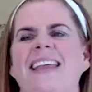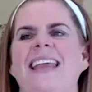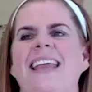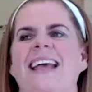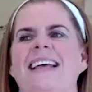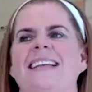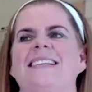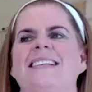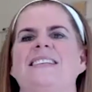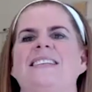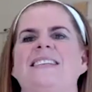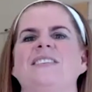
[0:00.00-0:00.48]

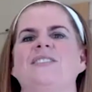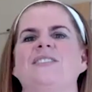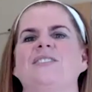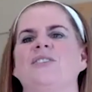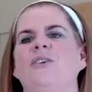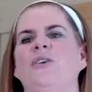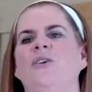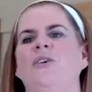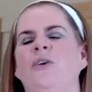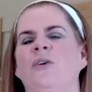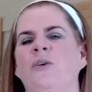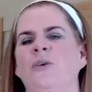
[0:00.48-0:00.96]
Yes.
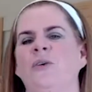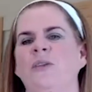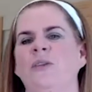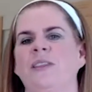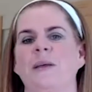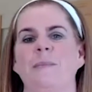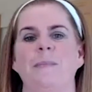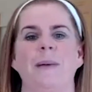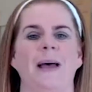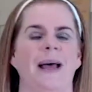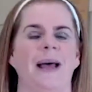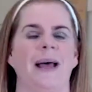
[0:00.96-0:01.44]
So
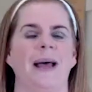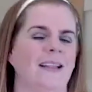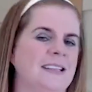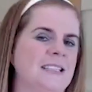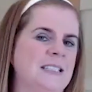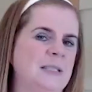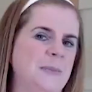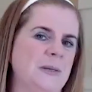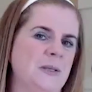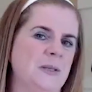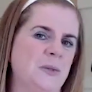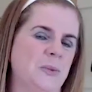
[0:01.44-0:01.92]
the
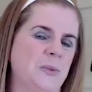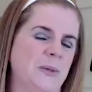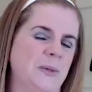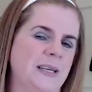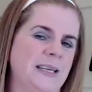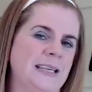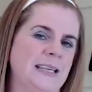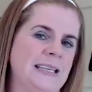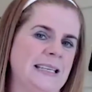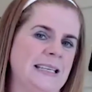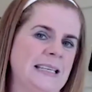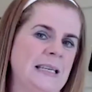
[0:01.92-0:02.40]
balance
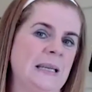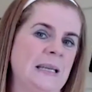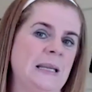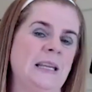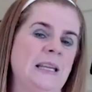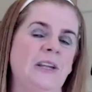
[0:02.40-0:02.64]
between,